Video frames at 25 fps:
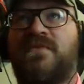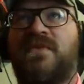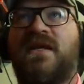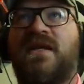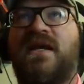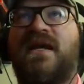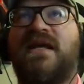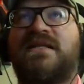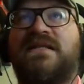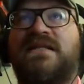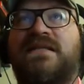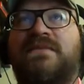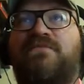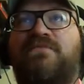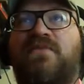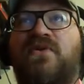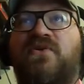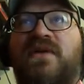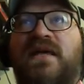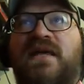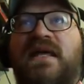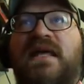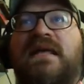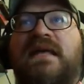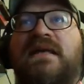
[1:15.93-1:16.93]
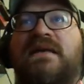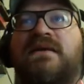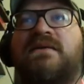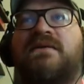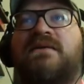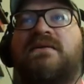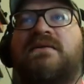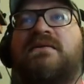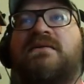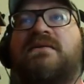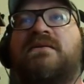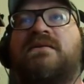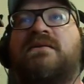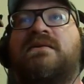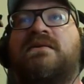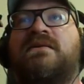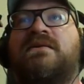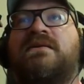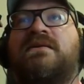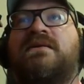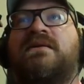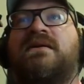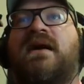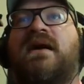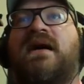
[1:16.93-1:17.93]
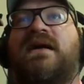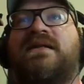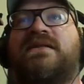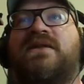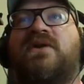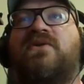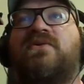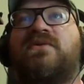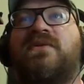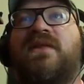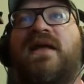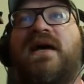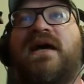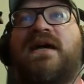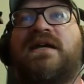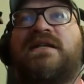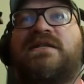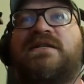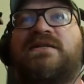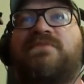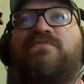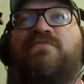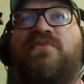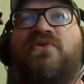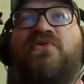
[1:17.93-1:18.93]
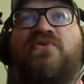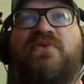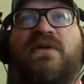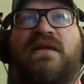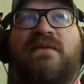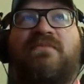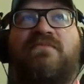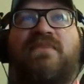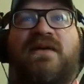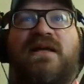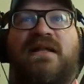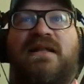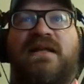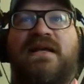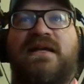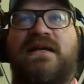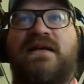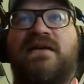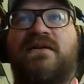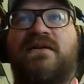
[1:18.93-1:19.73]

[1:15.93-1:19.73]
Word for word: It's spooky. I don't like spooky, Billy.